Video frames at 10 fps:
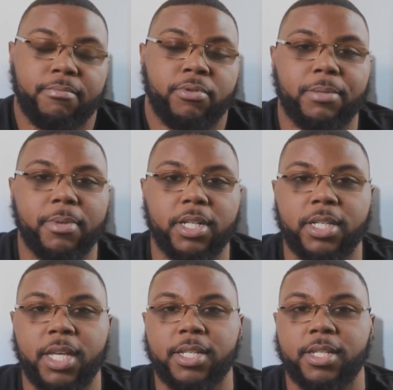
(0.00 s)
pretty much
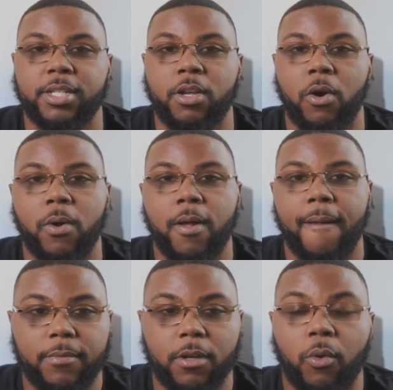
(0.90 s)
gets. And so,
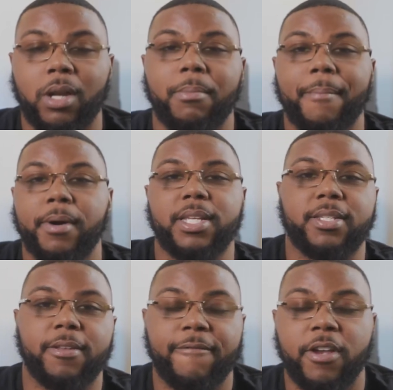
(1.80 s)
you know, one of my buddies
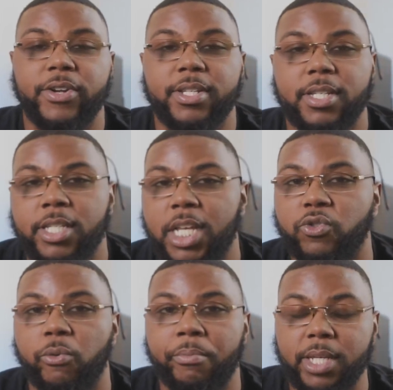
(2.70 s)
is a very
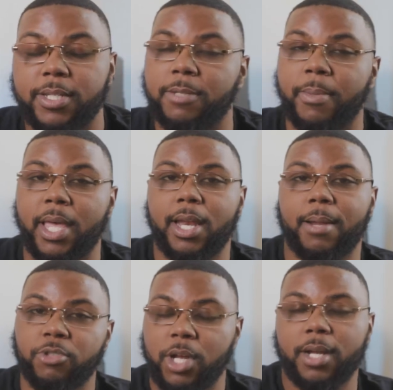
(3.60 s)
successful businessman, and
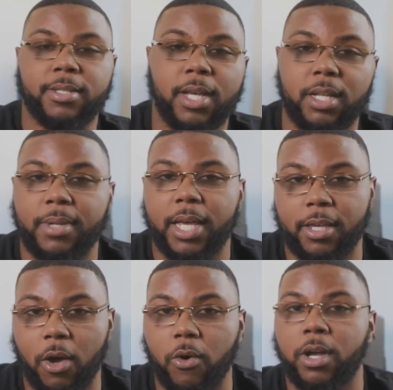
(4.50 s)
I'm trying to tell him like,
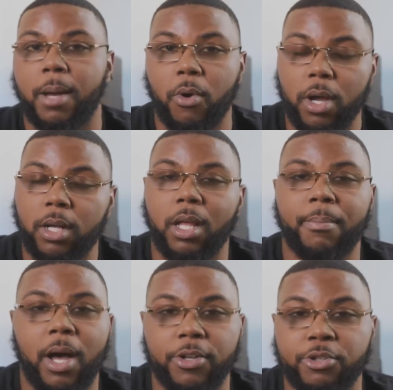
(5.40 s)
yo, come on
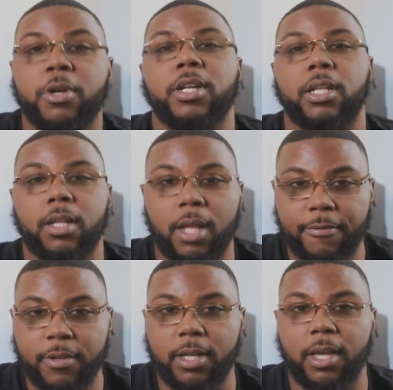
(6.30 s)
Clubhouse, you're gonna
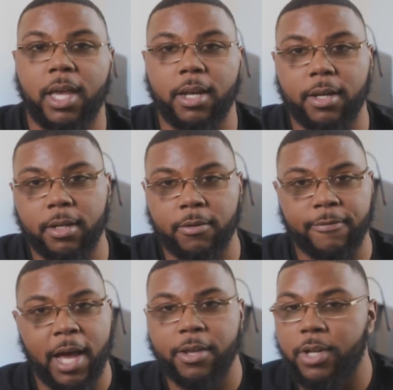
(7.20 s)
love it, and the
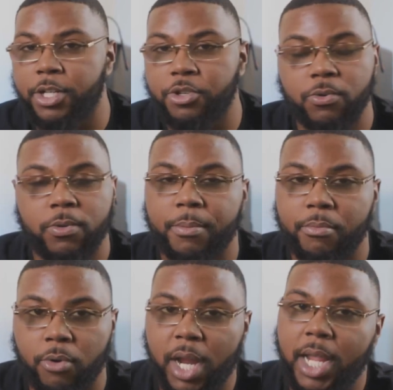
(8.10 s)
value that you can
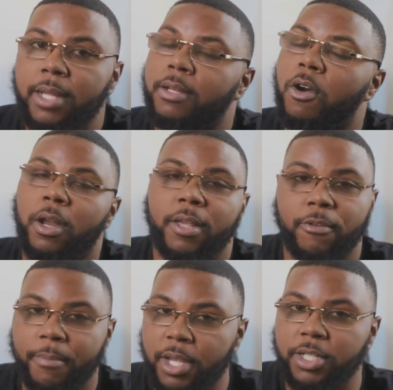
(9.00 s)
bring and all the
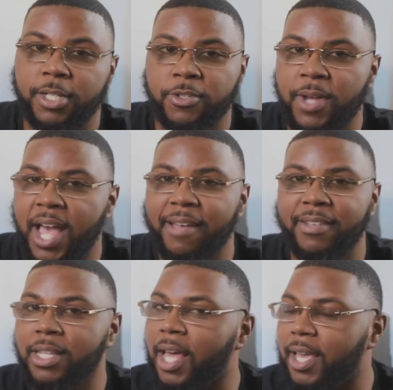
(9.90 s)
information that you have.
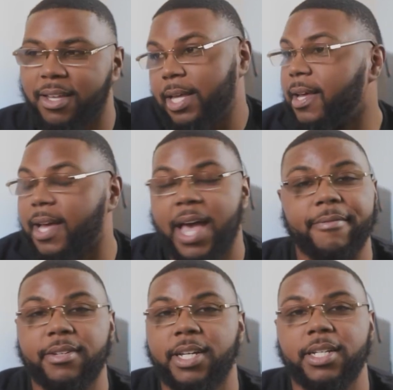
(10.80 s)
And he like, I
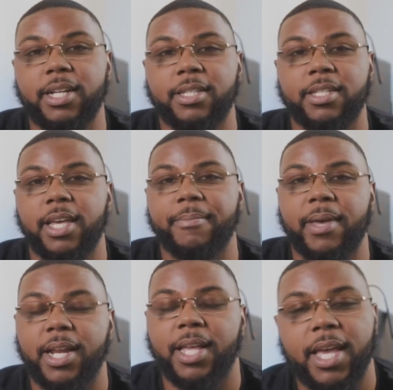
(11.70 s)
haven't done that yet,
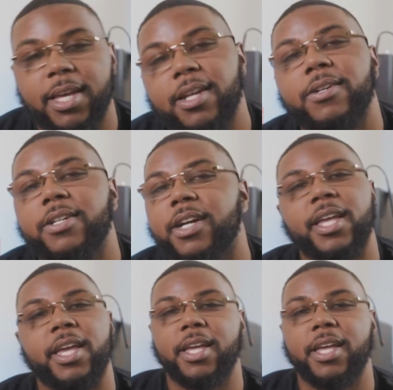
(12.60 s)
man. I can't get on there. I